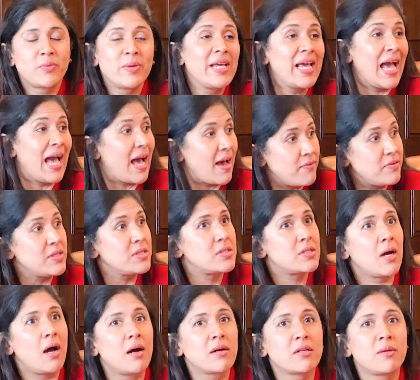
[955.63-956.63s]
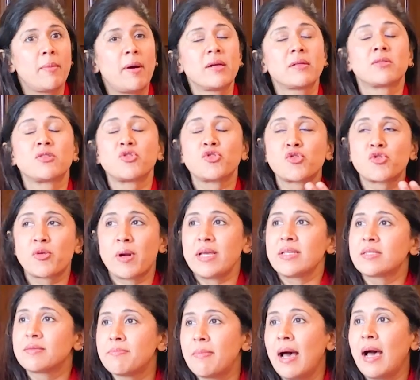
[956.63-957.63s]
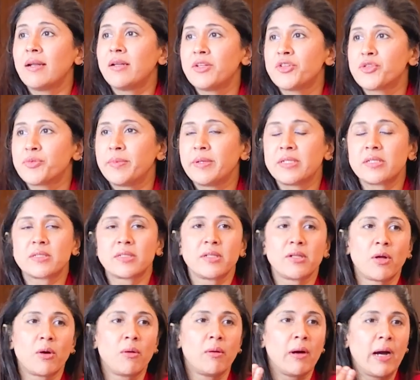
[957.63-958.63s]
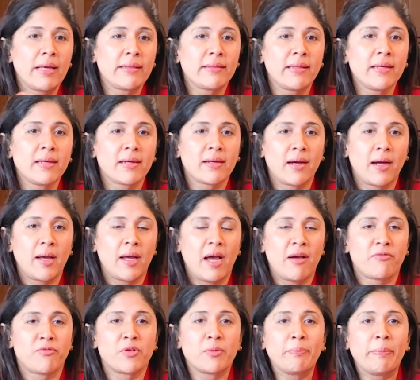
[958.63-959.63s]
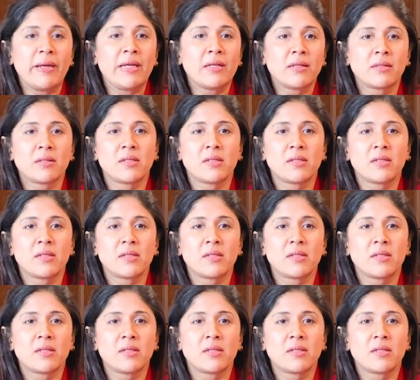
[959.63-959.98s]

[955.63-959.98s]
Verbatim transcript: haven't talked about stress management. You know, I think I've repeated